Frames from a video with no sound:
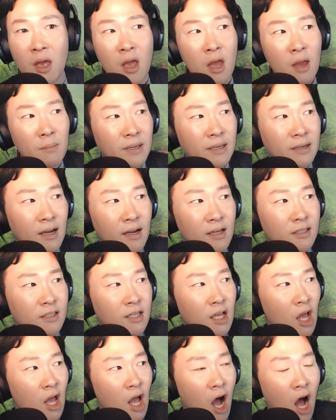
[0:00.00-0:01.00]
because
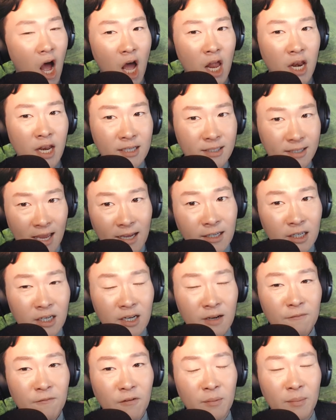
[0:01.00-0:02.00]
an executive
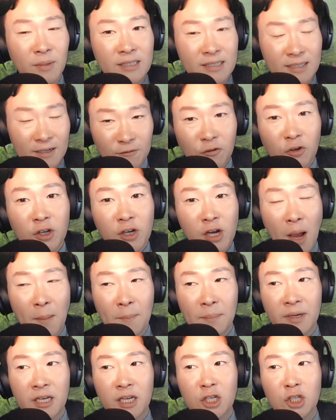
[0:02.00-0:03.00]
from a different
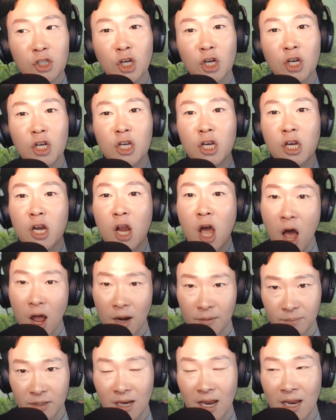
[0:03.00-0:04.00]
company should not
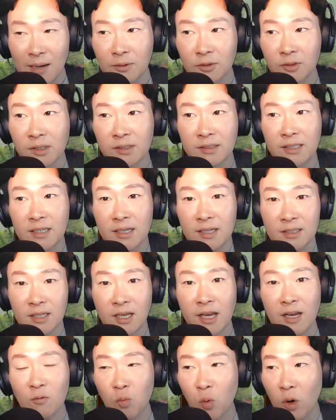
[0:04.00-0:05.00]
be able to
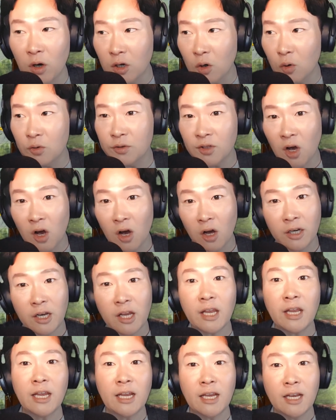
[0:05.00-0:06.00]
dictate what goes on
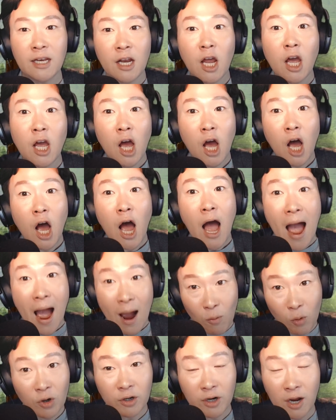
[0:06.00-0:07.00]
in
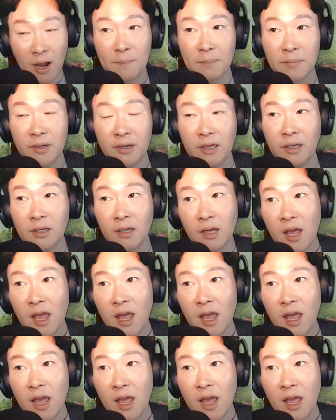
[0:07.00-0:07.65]
our company.